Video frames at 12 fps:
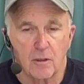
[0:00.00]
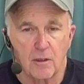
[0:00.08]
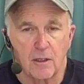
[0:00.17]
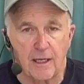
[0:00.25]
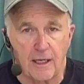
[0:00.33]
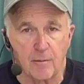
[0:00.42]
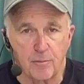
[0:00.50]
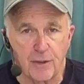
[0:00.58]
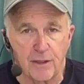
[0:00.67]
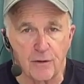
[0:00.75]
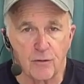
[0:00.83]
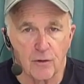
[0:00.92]

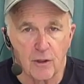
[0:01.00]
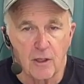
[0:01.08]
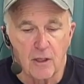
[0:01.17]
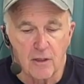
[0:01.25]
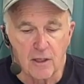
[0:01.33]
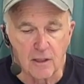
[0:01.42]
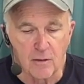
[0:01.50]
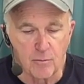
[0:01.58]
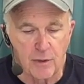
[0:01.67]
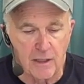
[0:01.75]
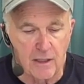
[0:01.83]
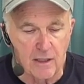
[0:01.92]
handpiece that can
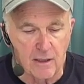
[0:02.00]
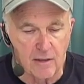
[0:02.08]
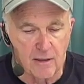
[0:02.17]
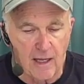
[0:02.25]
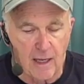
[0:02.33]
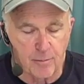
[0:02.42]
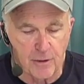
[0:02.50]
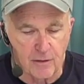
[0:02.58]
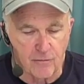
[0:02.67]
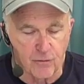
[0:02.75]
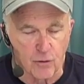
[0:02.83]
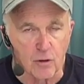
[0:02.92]
be adapted
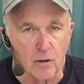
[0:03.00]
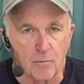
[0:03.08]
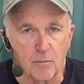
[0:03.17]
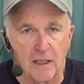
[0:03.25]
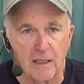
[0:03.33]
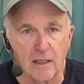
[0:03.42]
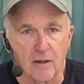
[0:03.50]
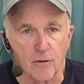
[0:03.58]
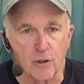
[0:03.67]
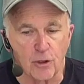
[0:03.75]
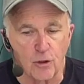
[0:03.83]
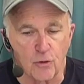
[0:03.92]
for many other
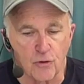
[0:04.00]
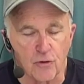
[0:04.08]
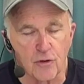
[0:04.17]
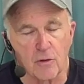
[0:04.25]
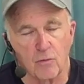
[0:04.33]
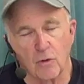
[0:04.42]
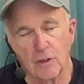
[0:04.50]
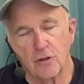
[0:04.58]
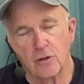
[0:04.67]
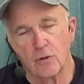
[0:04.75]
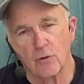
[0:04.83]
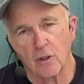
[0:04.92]
uses. And once
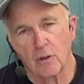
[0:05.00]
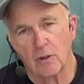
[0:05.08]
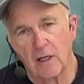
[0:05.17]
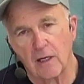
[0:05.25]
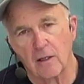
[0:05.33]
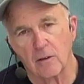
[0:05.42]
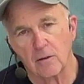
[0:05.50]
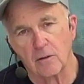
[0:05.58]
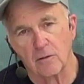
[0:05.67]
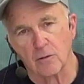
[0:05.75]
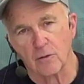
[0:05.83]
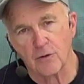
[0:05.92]
you know how
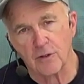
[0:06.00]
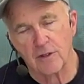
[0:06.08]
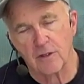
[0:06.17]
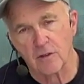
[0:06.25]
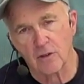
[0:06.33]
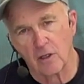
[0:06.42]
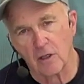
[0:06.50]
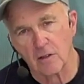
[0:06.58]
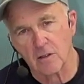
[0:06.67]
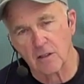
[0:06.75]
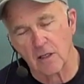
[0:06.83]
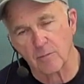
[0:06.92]
or see this
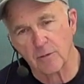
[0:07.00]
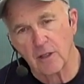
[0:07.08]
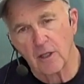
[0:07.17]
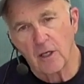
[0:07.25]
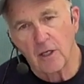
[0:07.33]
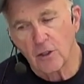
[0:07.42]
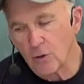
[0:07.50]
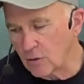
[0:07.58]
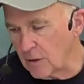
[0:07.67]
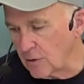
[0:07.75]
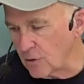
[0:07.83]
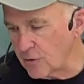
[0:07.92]
concept, you'll
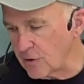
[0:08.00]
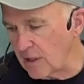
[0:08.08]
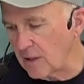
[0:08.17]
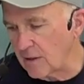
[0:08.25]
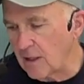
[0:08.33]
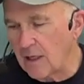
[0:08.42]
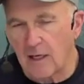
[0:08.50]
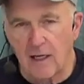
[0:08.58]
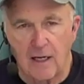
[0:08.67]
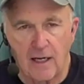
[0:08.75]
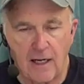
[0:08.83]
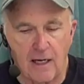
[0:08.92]
understand
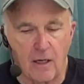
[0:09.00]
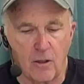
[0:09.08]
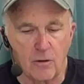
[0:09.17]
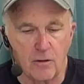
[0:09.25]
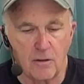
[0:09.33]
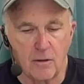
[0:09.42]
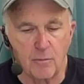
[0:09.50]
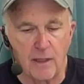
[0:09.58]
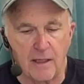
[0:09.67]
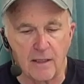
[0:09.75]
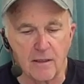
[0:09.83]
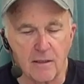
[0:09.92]
how to
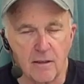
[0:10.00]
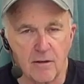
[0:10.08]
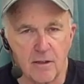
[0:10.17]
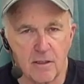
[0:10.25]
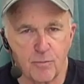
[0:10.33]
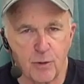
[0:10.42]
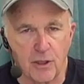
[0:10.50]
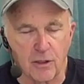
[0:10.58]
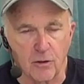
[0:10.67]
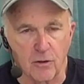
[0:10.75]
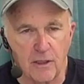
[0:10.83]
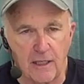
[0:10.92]
make this
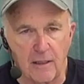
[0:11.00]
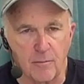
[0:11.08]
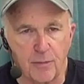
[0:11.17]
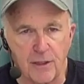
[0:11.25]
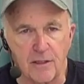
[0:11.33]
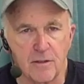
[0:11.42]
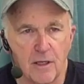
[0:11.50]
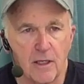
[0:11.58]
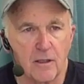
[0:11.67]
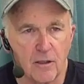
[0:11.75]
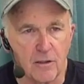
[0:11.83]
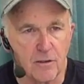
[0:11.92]
particular handpiece,
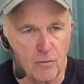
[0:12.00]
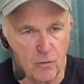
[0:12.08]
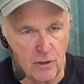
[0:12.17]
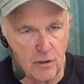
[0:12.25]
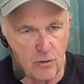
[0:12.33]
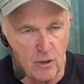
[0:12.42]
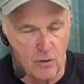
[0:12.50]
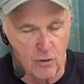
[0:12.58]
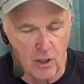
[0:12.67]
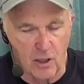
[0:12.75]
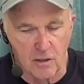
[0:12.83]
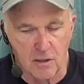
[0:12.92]
because once you know
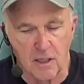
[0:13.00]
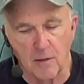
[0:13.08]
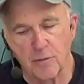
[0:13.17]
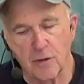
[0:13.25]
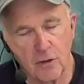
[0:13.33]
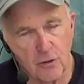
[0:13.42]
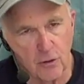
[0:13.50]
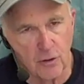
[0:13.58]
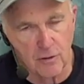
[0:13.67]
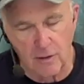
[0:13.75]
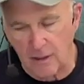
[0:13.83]
concepts, you can